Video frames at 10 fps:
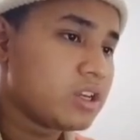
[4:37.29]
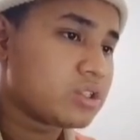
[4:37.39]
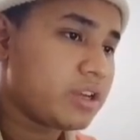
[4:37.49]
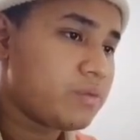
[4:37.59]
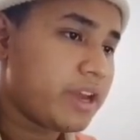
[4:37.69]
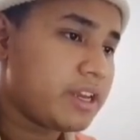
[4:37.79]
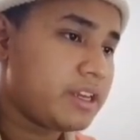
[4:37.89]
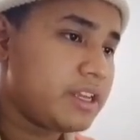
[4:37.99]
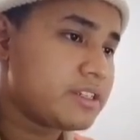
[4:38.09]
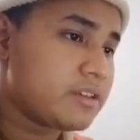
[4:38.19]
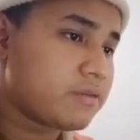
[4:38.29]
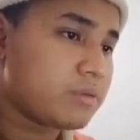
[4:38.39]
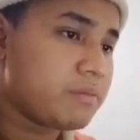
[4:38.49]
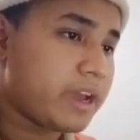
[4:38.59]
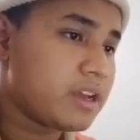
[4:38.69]
So then we had the insert from
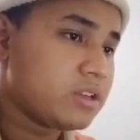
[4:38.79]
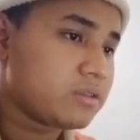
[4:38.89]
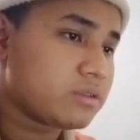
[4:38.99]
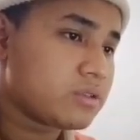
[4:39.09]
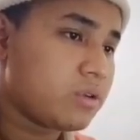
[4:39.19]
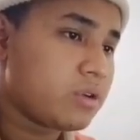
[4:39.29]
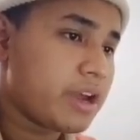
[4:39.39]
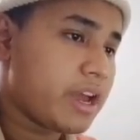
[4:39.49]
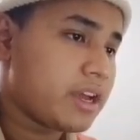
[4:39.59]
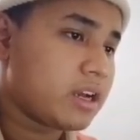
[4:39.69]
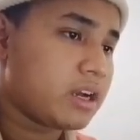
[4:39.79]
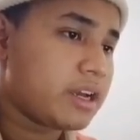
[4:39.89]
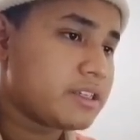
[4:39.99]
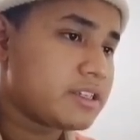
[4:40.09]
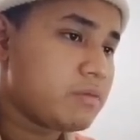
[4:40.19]
the back. So
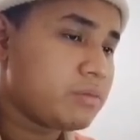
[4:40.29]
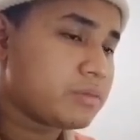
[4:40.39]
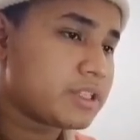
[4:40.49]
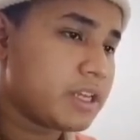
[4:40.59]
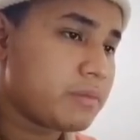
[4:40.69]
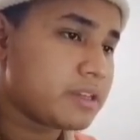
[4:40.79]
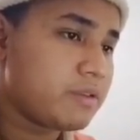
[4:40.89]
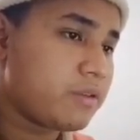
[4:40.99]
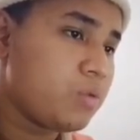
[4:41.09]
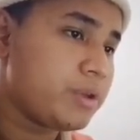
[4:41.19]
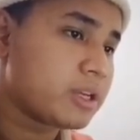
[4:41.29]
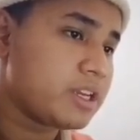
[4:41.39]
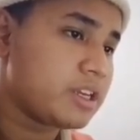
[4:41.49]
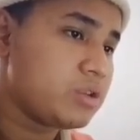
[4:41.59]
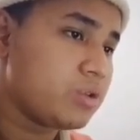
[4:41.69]
as the same as before, we
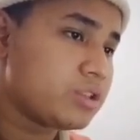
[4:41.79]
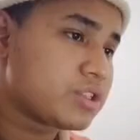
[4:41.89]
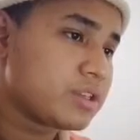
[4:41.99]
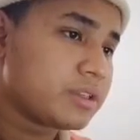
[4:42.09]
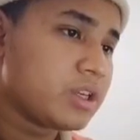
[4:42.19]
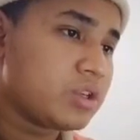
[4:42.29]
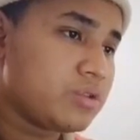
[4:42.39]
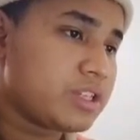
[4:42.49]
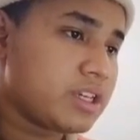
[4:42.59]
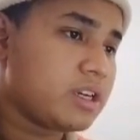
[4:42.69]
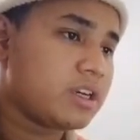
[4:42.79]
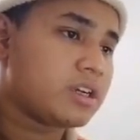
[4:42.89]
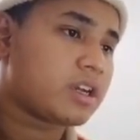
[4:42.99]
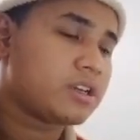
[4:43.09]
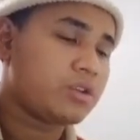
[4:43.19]
create a new nodes using a
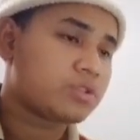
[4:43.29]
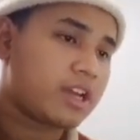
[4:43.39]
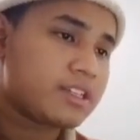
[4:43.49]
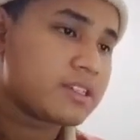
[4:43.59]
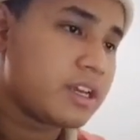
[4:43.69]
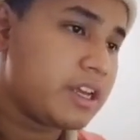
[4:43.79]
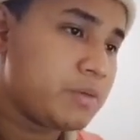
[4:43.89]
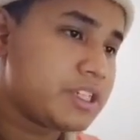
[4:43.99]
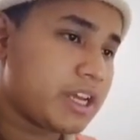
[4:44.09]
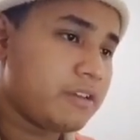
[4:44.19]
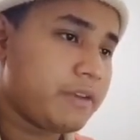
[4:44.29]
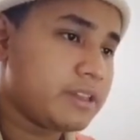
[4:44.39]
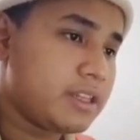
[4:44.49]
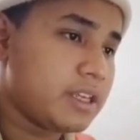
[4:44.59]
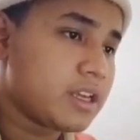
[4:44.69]
nodes class. Then we check if
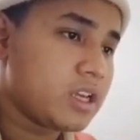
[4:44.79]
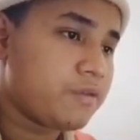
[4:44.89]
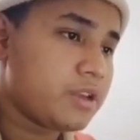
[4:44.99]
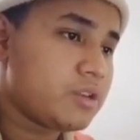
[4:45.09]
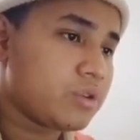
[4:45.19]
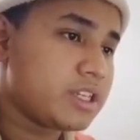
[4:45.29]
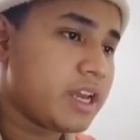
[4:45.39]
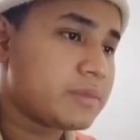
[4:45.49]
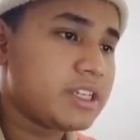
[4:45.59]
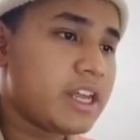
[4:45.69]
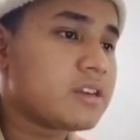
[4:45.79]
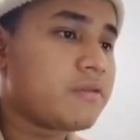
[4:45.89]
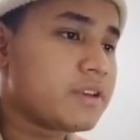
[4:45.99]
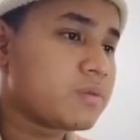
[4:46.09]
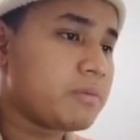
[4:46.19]
empty. If it was the empty, then the
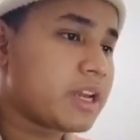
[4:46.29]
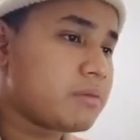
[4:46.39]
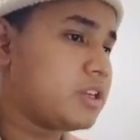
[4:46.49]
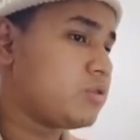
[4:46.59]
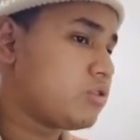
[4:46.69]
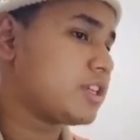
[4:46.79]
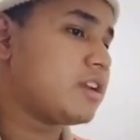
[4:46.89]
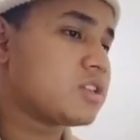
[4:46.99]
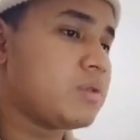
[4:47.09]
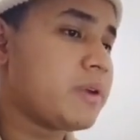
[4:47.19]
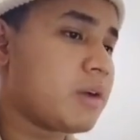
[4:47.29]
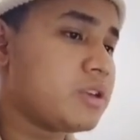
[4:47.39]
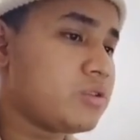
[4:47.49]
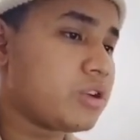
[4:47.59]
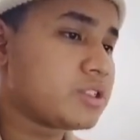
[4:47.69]
first will become the new nodes, and the last will become a new node.